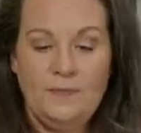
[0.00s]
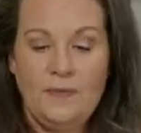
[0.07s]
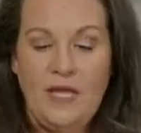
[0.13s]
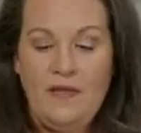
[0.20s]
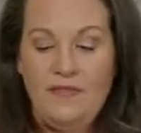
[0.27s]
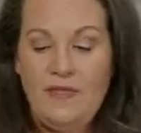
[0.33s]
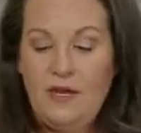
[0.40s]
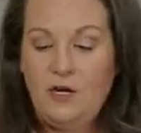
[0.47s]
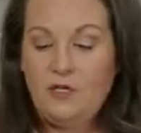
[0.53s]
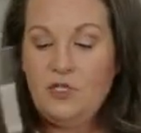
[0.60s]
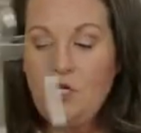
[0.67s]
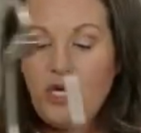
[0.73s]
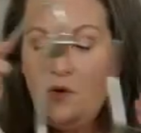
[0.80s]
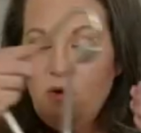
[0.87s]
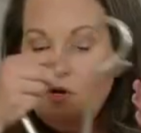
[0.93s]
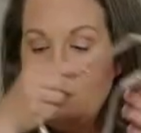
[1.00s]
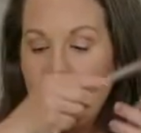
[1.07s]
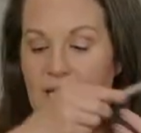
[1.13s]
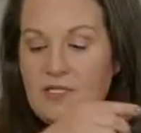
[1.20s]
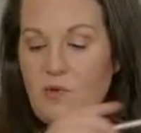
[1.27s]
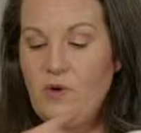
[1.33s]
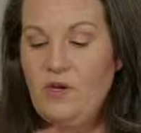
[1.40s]
Then our dough hook is
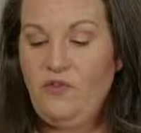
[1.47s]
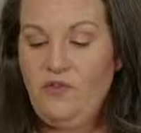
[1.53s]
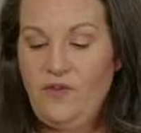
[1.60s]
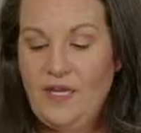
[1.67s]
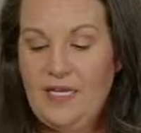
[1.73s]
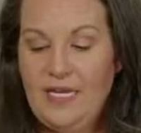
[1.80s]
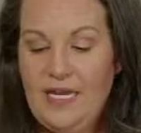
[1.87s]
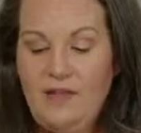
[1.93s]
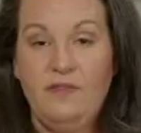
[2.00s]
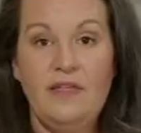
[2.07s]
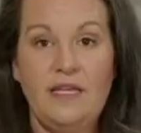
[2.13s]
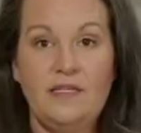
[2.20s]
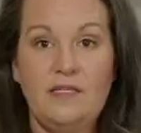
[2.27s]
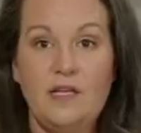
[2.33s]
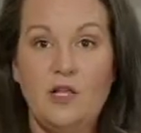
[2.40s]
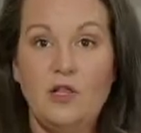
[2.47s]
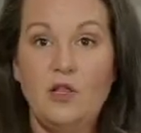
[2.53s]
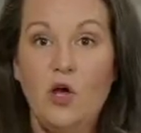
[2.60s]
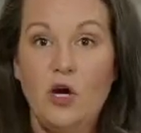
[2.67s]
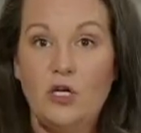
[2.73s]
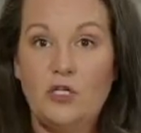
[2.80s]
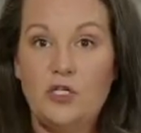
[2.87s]
going to fit in this
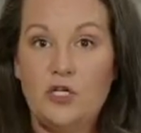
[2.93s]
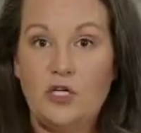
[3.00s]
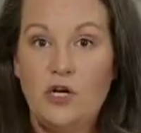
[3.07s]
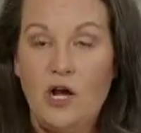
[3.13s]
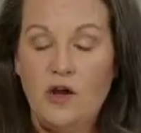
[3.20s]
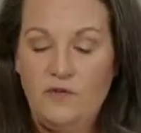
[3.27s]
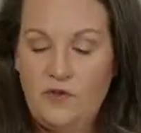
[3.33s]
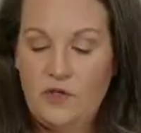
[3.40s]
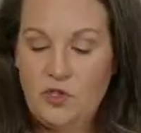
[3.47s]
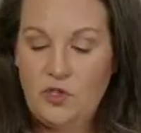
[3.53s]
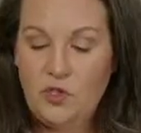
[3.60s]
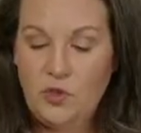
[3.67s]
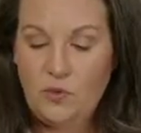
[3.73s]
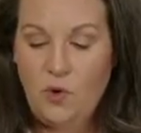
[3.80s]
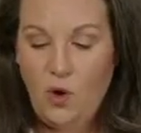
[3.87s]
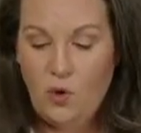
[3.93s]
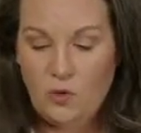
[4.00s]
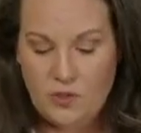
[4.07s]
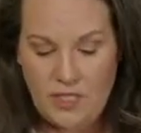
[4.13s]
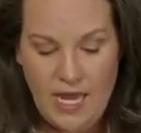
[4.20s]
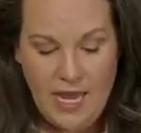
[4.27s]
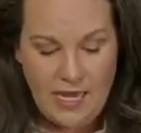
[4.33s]
larger of the two
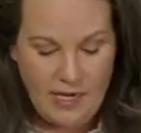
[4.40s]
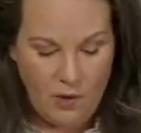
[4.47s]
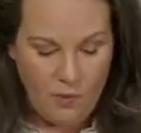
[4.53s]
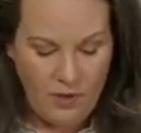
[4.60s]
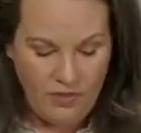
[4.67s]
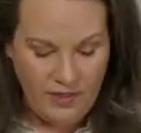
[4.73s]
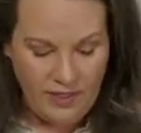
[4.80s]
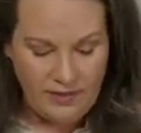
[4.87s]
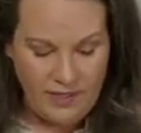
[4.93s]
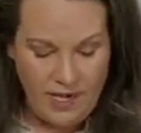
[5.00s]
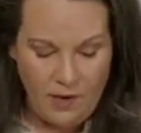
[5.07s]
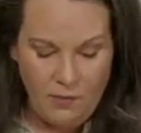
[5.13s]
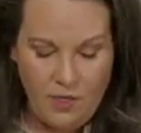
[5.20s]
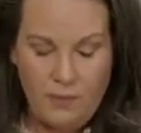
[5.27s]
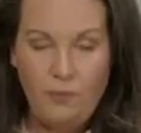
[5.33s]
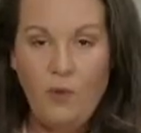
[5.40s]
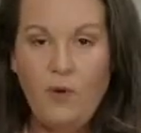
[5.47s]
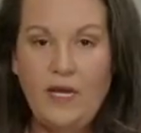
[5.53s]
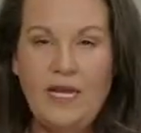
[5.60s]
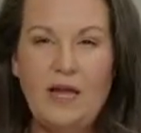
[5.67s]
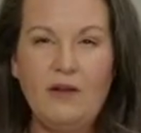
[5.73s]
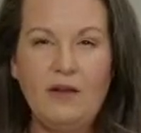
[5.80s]
holes. Now, one thing that I want to
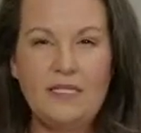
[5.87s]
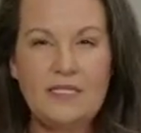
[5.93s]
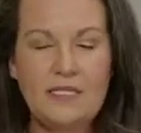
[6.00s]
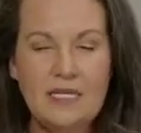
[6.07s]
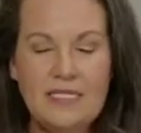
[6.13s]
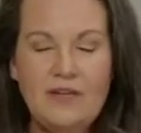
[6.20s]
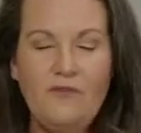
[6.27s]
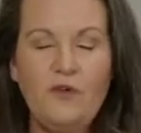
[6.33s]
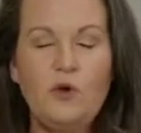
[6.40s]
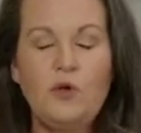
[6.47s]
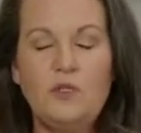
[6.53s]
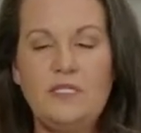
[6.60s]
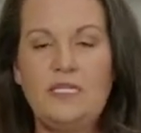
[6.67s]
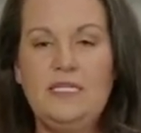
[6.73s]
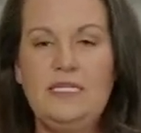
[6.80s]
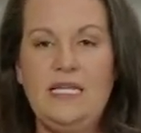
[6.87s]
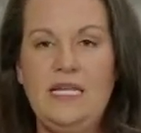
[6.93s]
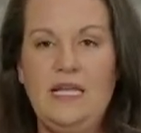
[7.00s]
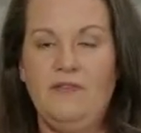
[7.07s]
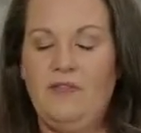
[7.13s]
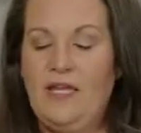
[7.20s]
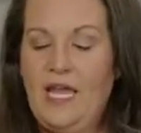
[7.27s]
point out, it's difficult to
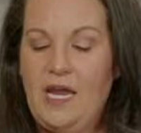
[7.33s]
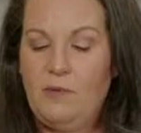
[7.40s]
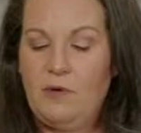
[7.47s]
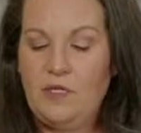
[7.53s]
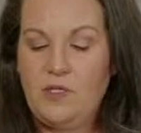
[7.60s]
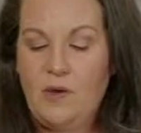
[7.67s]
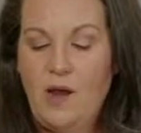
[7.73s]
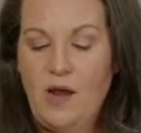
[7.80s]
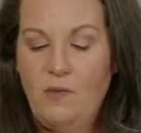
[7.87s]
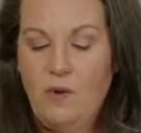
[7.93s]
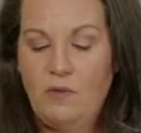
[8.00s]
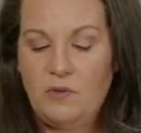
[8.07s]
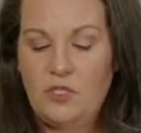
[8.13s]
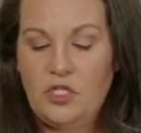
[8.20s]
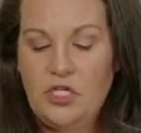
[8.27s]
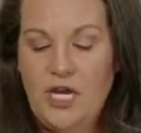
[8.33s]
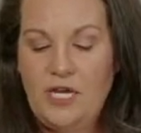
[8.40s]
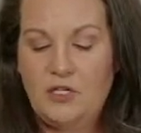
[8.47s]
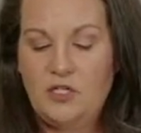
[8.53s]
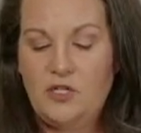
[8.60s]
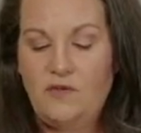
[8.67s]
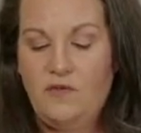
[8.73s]
see in the camera, so I won't
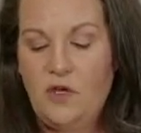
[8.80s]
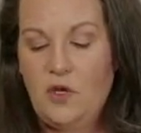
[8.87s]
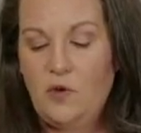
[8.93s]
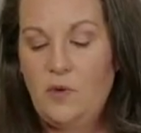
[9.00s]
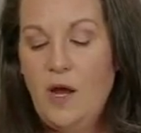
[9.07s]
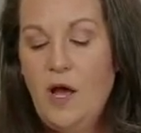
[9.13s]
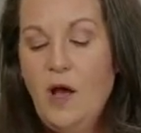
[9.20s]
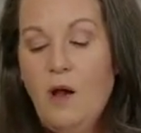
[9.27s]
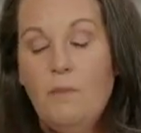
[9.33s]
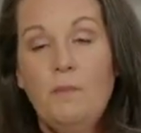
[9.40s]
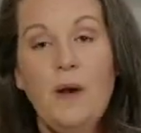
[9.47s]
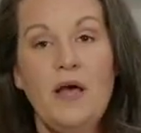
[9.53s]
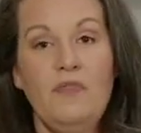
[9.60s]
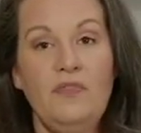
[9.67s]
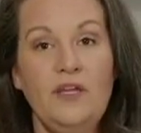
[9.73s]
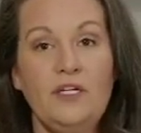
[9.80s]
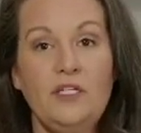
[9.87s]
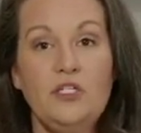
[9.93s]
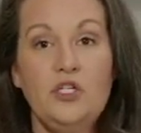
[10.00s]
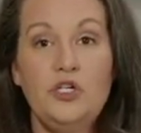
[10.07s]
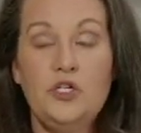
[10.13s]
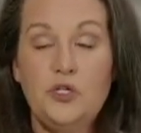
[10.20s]
change the view, but there
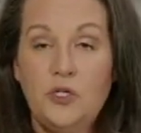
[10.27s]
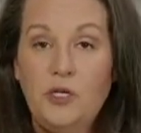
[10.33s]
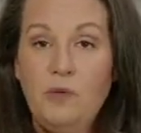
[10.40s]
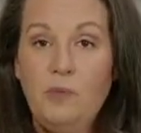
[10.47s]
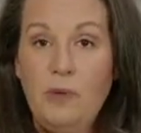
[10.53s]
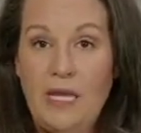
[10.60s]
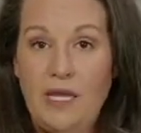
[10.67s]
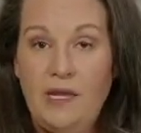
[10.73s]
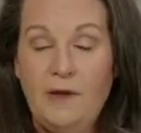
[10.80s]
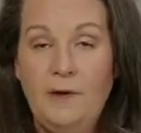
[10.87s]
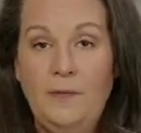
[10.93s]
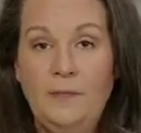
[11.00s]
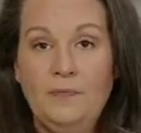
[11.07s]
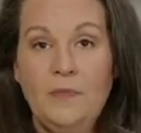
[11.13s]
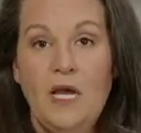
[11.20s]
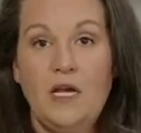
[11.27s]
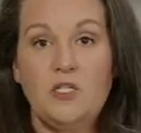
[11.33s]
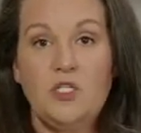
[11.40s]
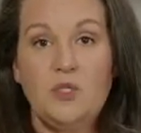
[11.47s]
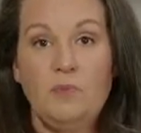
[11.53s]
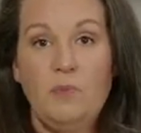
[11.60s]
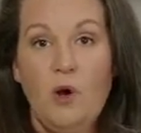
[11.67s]
should be a
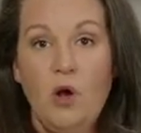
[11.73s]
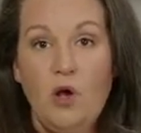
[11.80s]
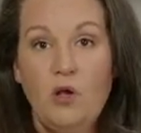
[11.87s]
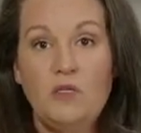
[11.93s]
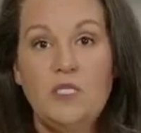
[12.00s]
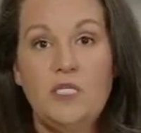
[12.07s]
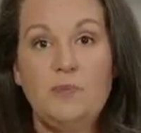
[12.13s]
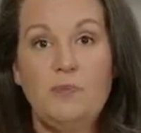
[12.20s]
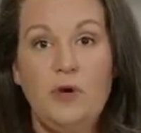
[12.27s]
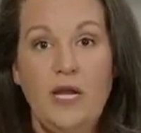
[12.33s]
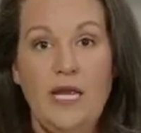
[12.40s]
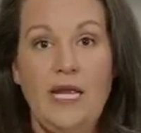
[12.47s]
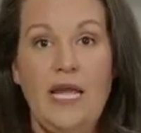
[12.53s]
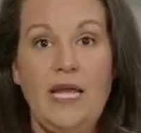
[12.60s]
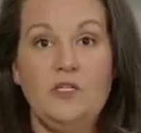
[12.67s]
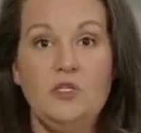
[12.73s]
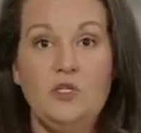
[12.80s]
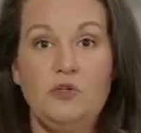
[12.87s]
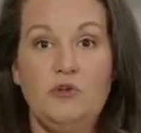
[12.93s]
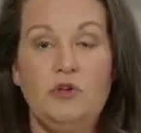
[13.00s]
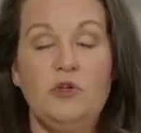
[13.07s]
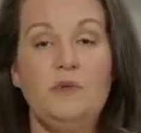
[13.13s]
small spring and
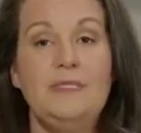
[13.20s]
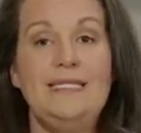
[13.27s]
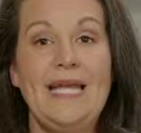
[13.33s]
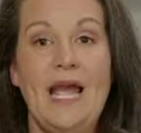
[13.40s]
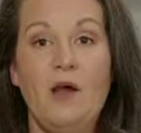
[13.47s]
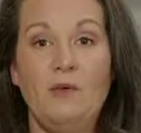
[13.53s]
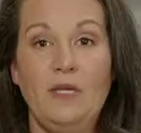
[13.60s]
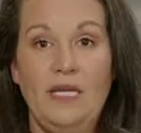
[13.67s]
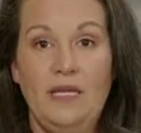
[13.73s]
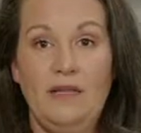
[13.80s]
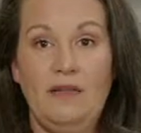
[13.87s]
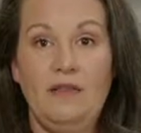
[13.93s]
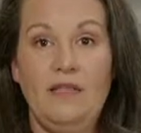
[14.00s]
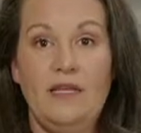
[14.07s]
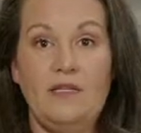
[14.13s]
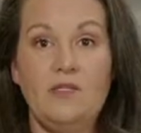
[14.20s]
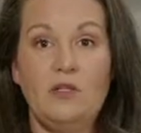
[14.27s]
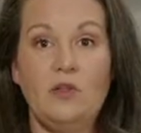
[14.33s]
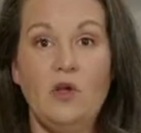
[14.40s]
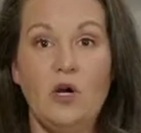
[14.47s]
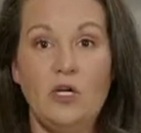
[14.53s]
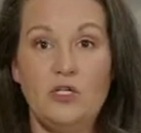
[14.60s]
screw down in this
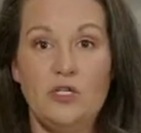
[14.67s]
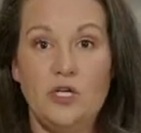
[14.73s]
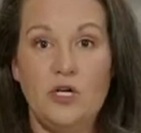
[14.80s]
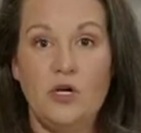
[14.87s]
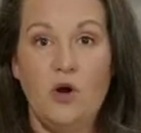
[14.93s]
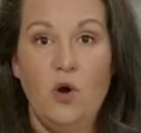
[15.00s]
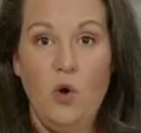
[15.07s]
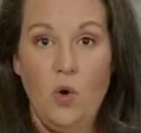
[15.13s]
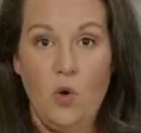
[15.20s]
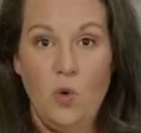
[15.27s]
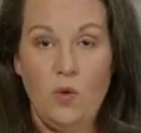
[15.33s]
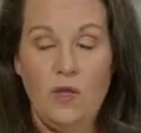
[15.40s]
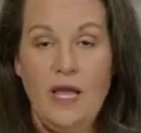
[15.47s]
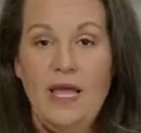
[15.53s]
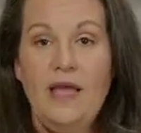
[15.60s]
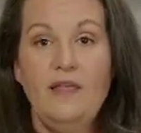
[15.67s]
larger hole.